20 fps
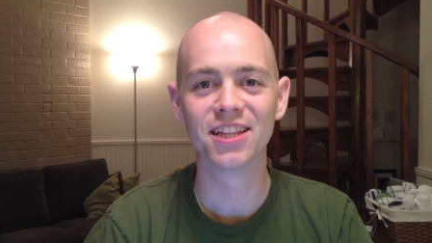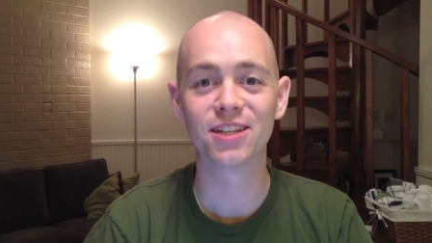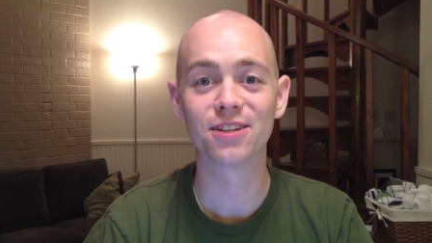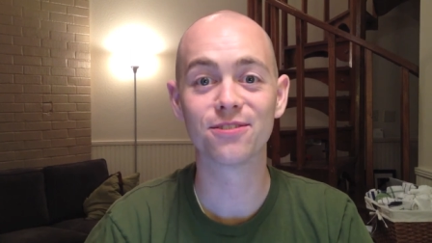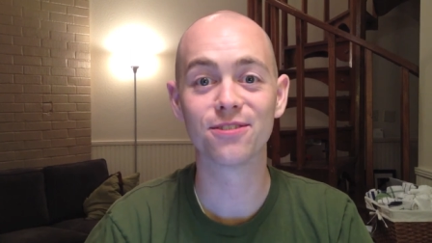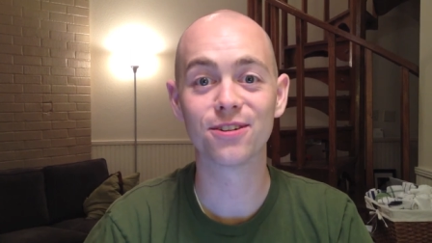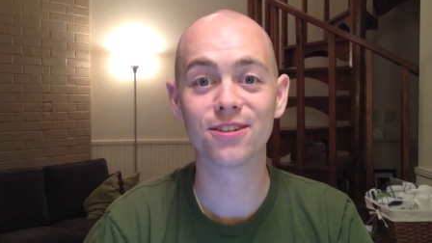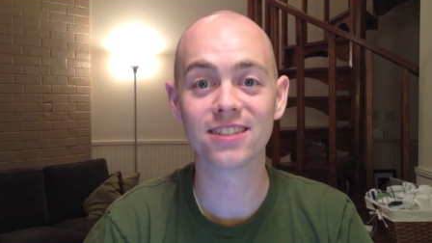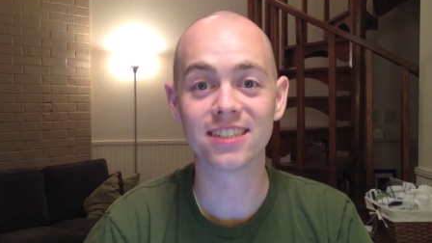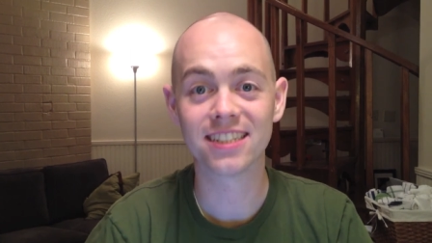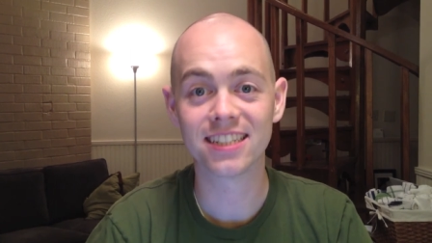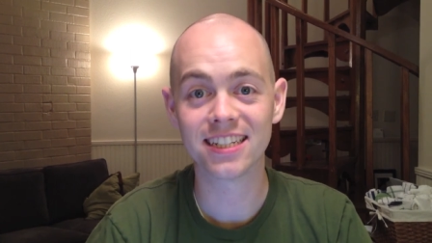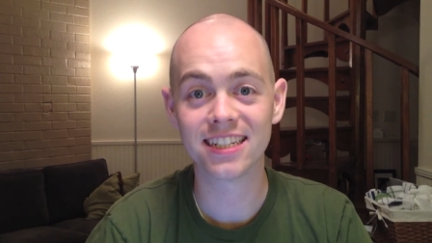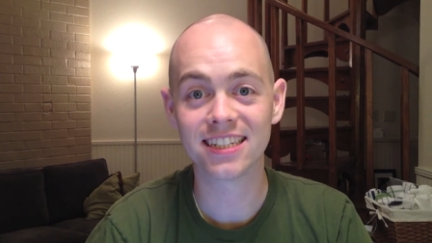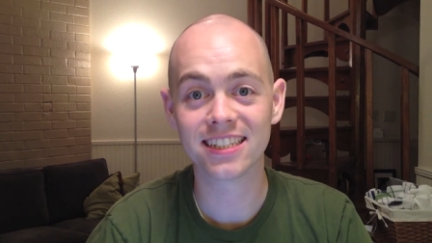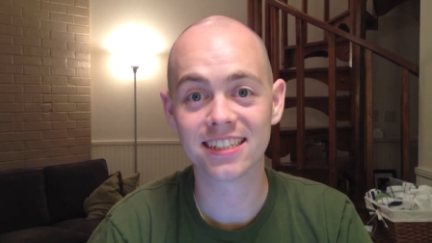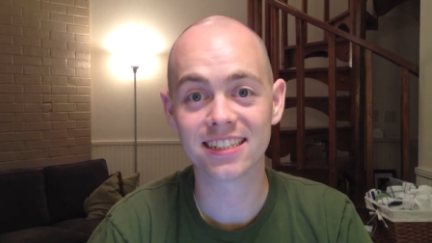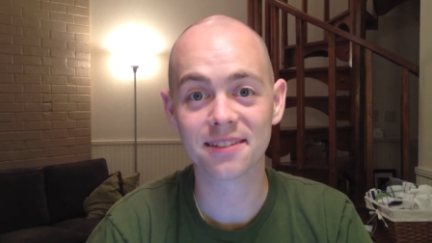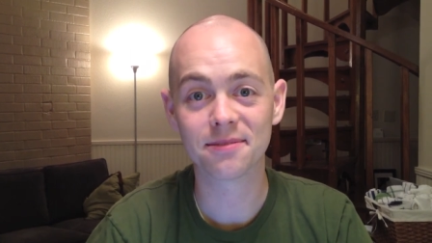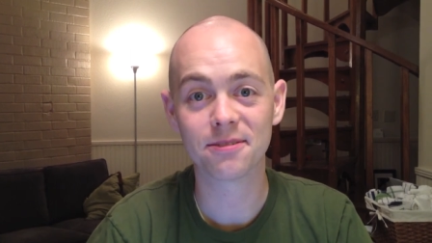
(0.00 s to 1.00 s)
Look forward to
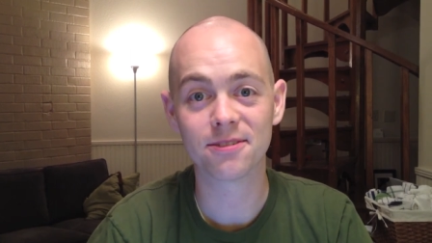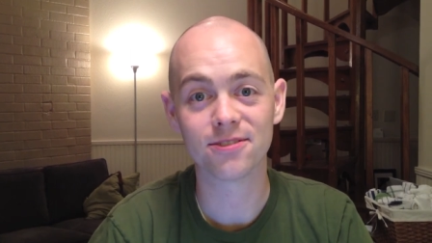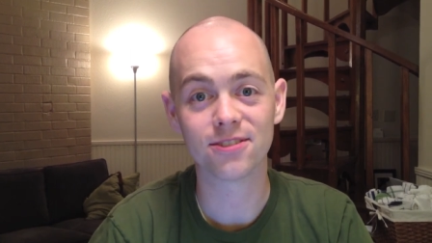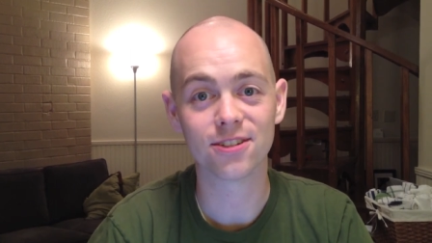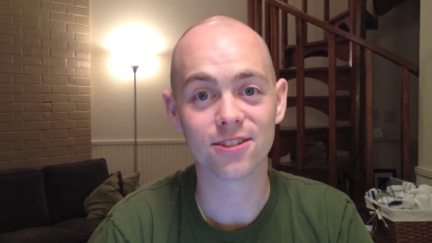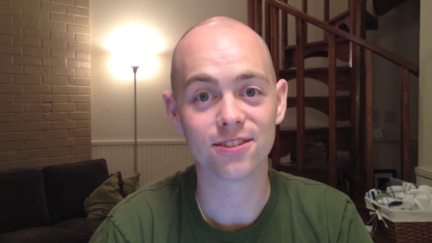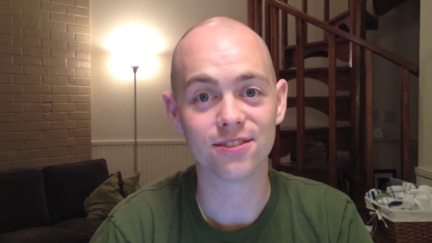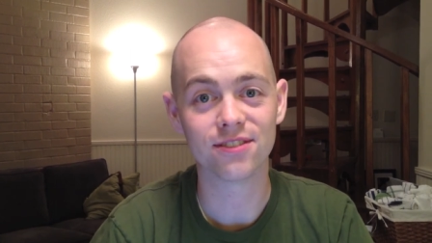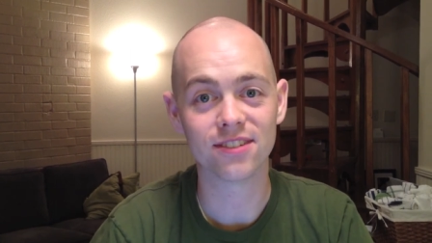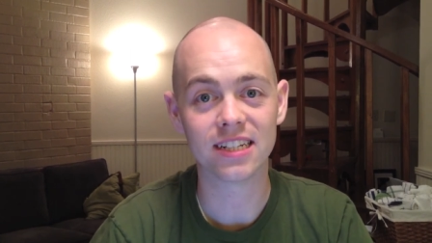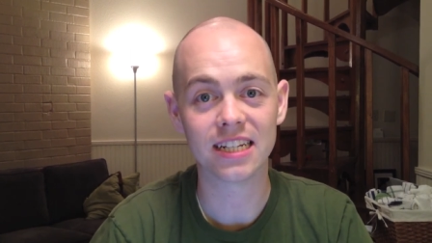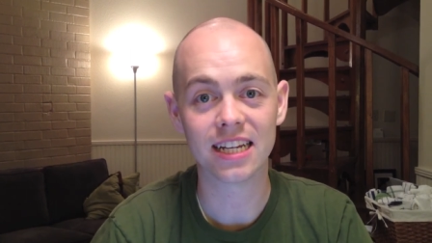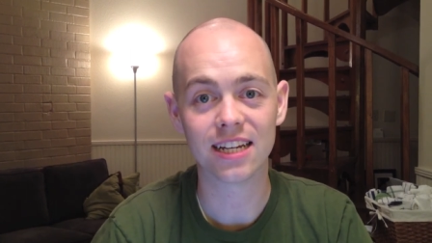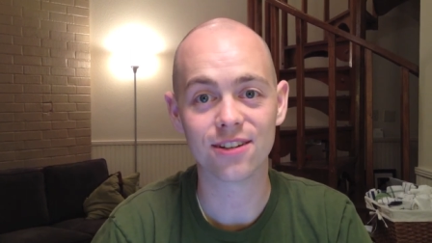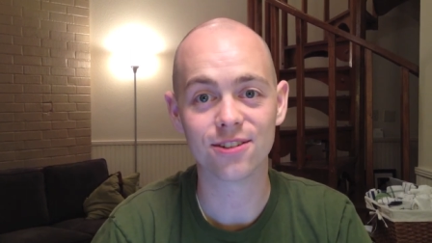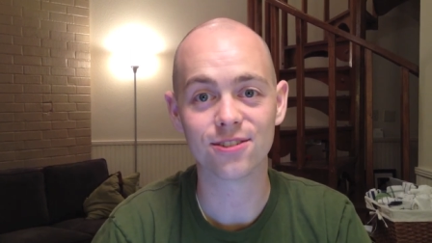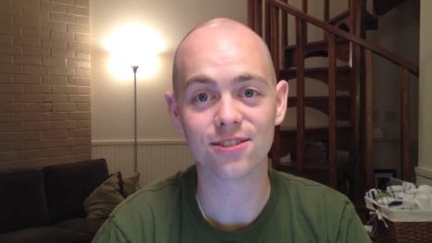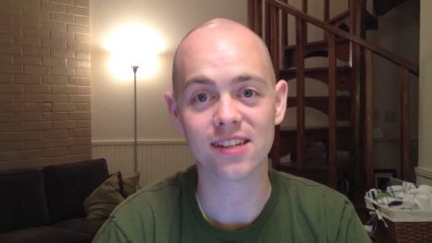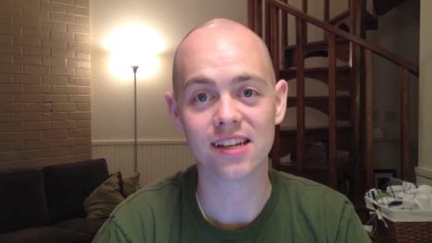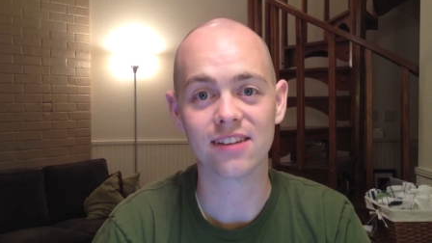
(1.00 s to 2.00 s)
seeing some of your
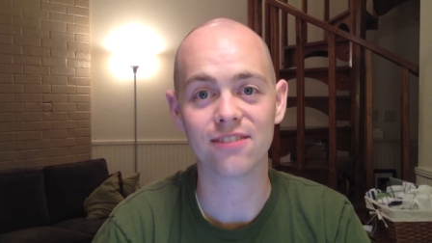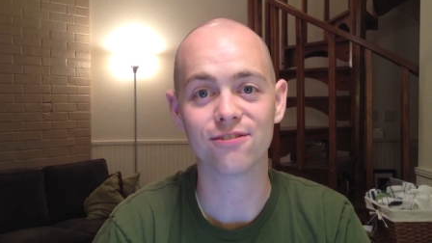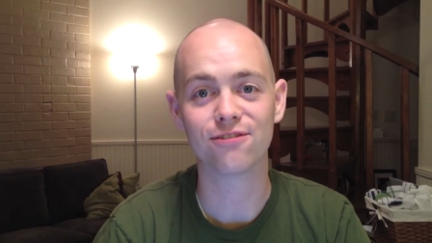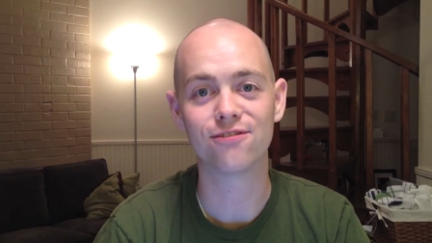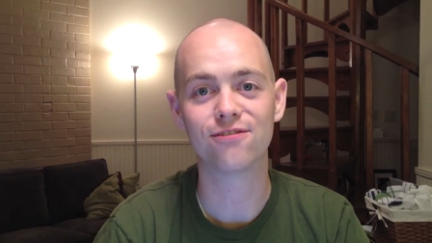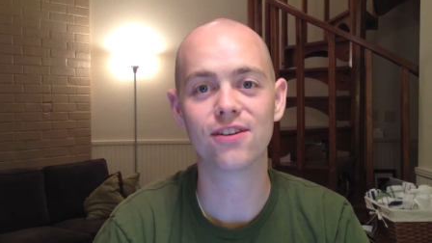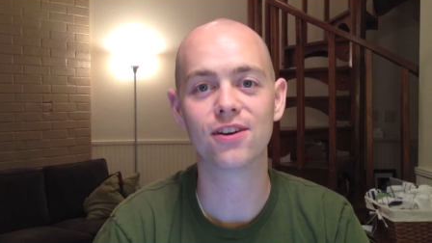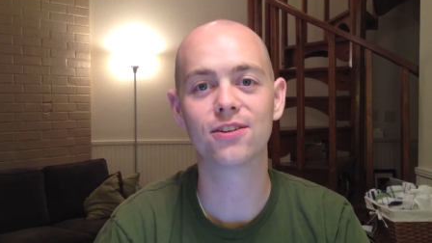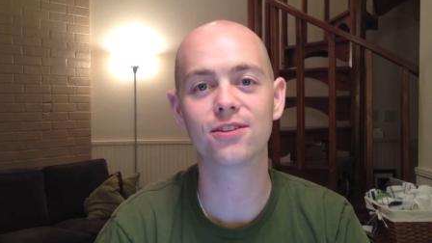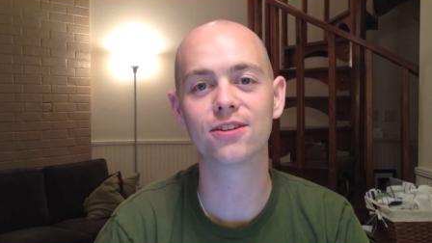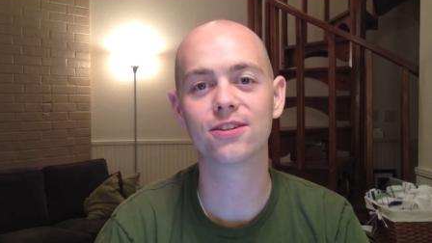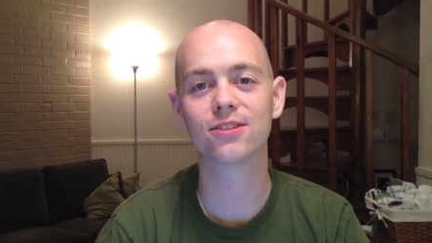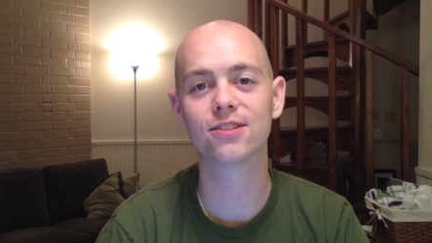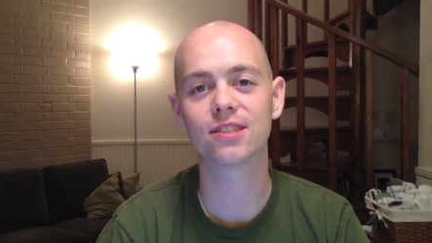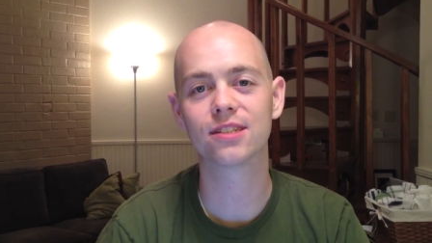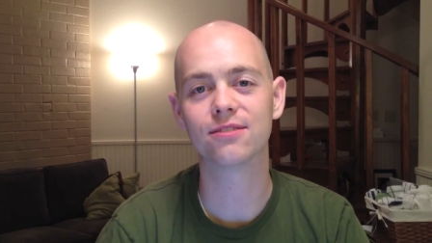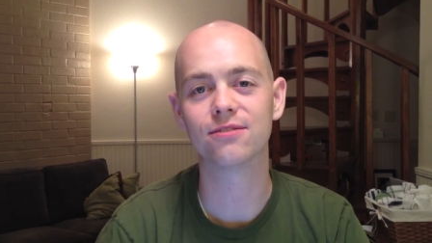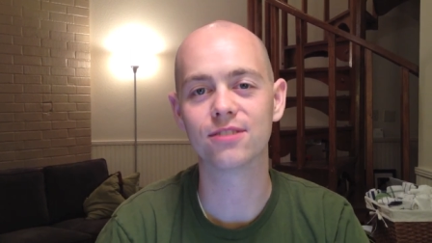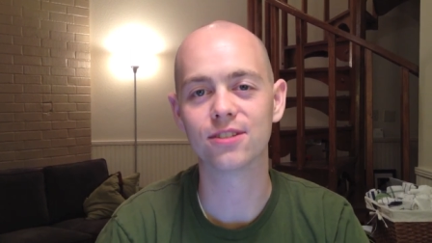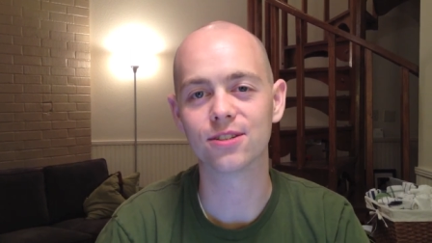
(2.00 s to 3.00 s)
videos and photos
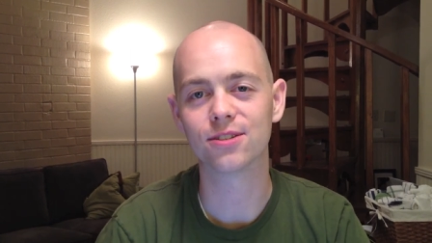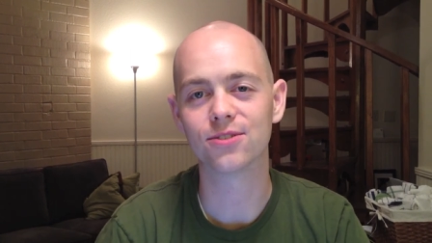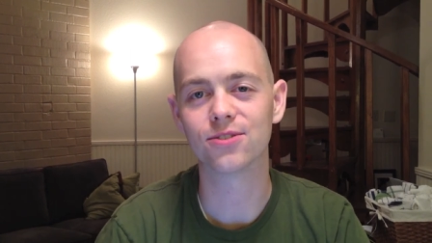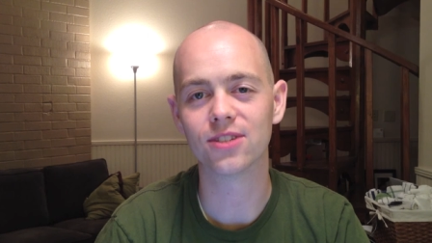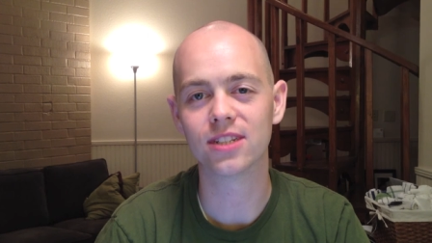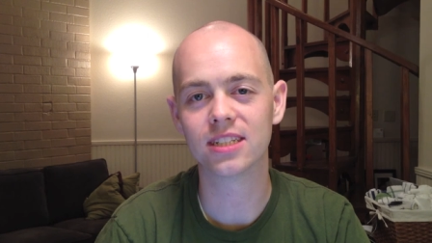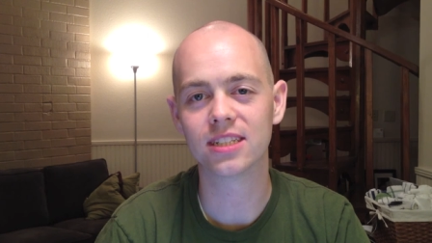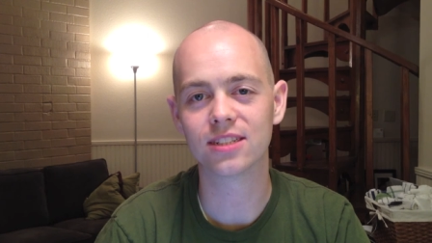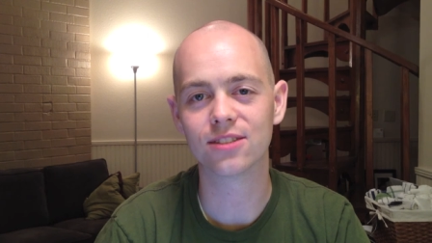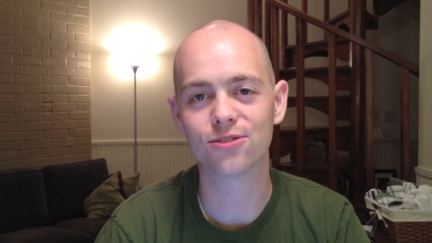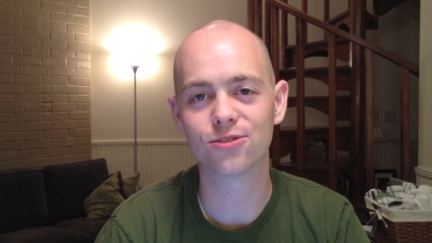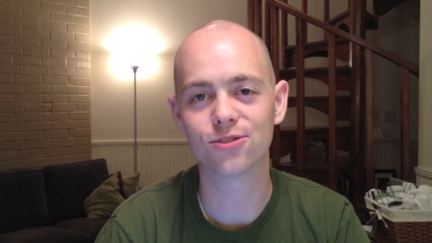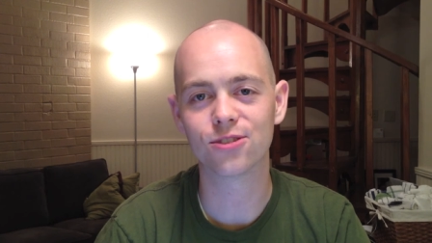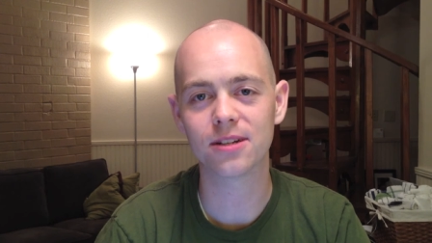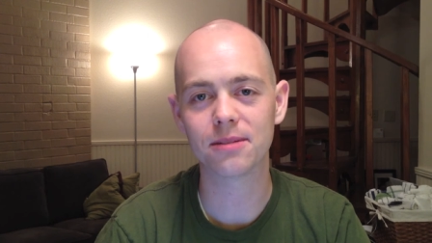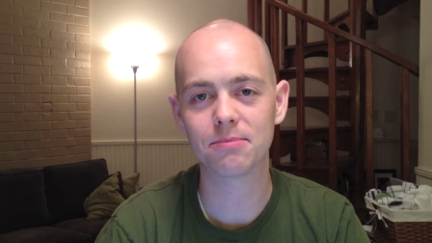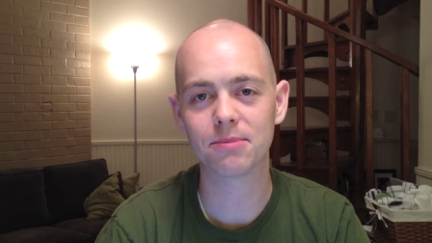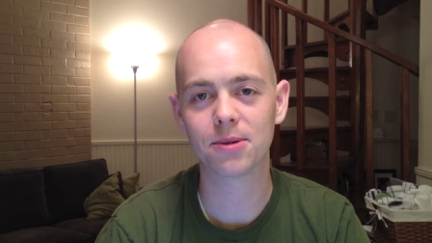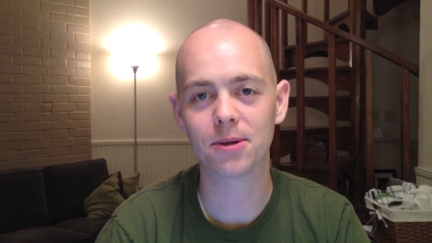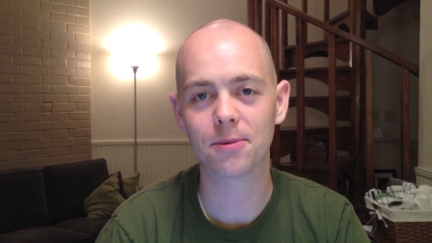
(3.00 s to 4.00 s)
of your recent
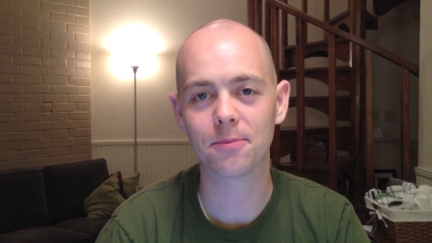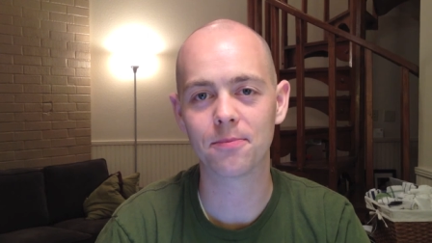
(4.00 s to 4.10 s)
trip,